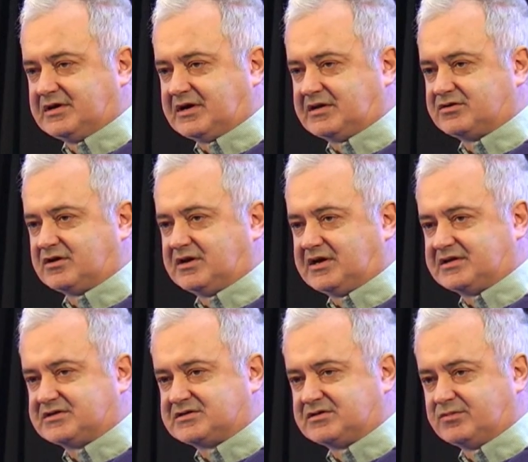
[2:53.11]
and
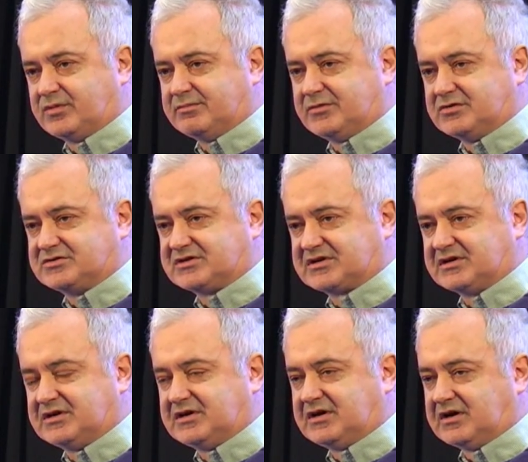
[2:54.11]
Hollande were
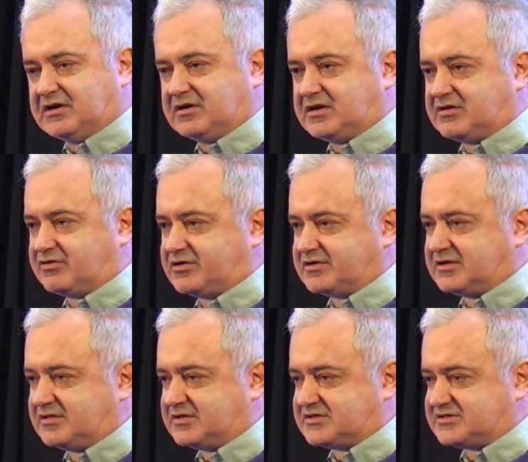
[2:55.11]
mooting earlier
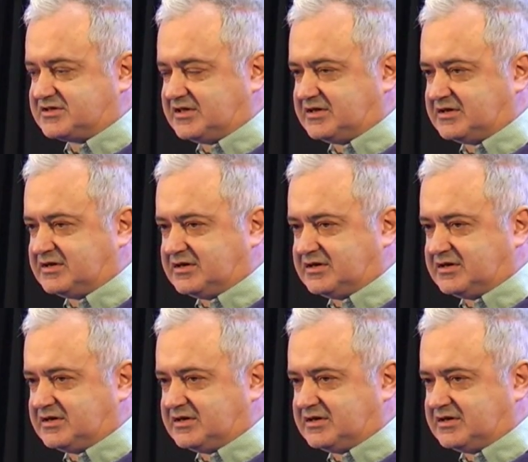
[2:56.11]
on this year.